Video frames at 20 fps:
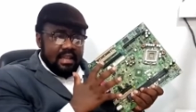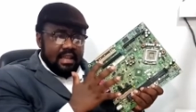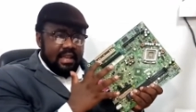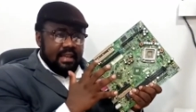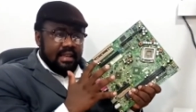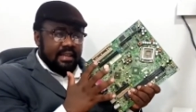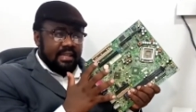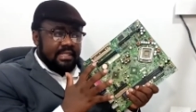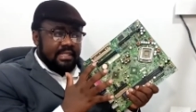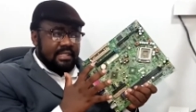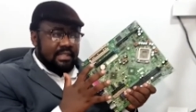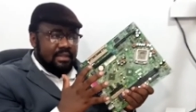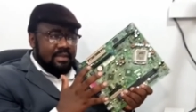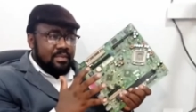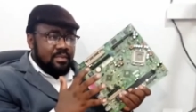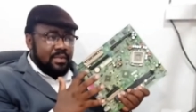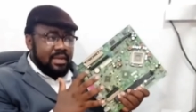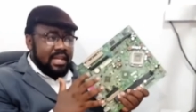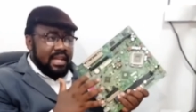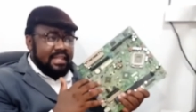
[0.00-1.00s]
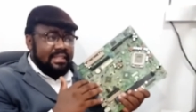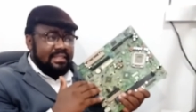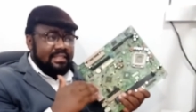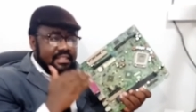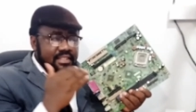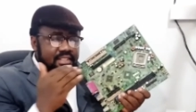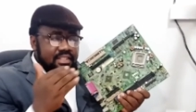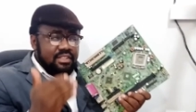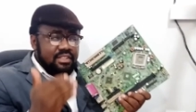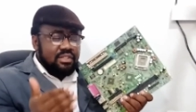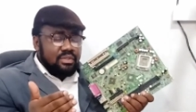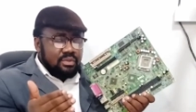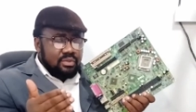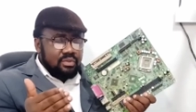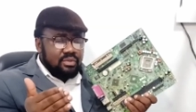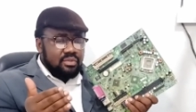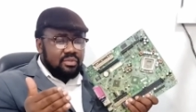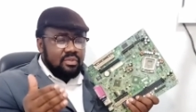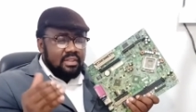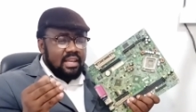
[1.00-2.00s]
And we are teaching
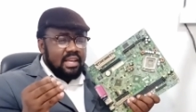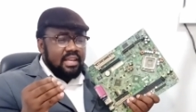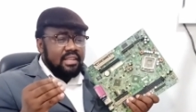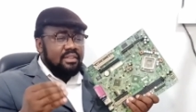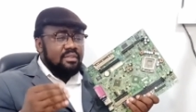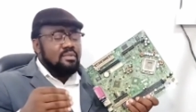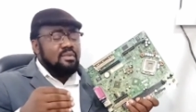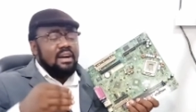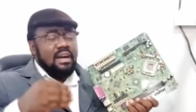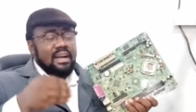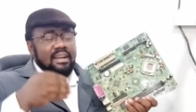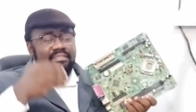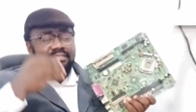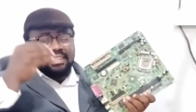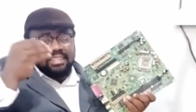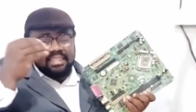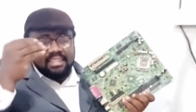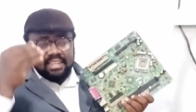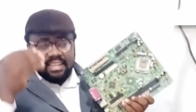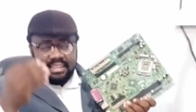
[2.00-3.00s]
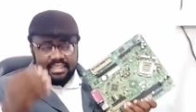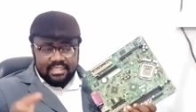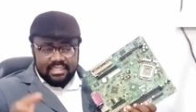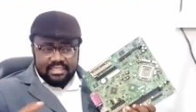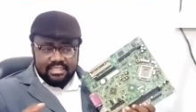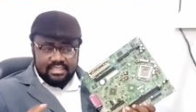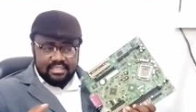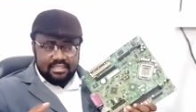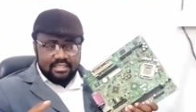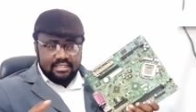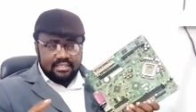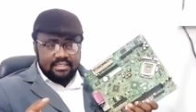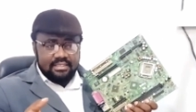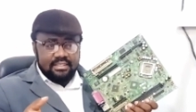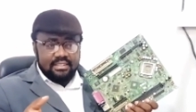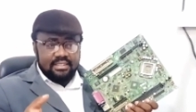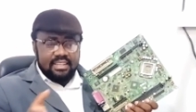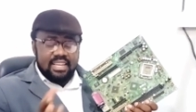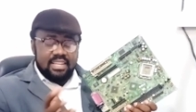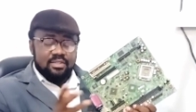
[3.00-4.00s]
you so that you have the knowledge.
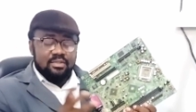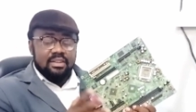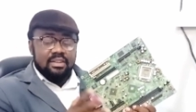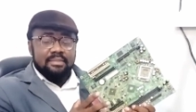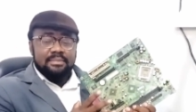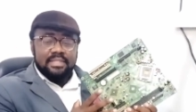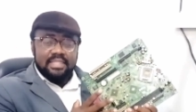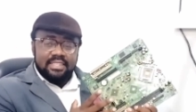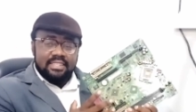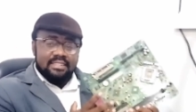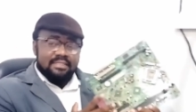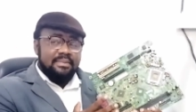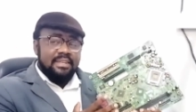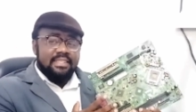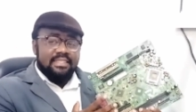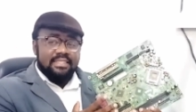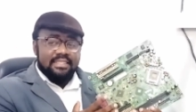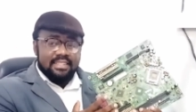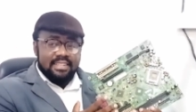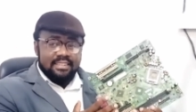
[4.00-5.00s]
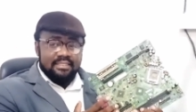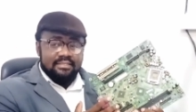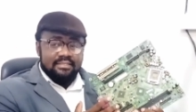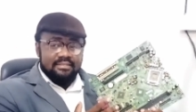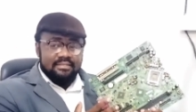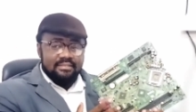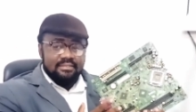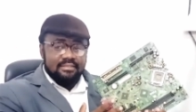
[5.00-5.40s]
That's why I'm taking my time.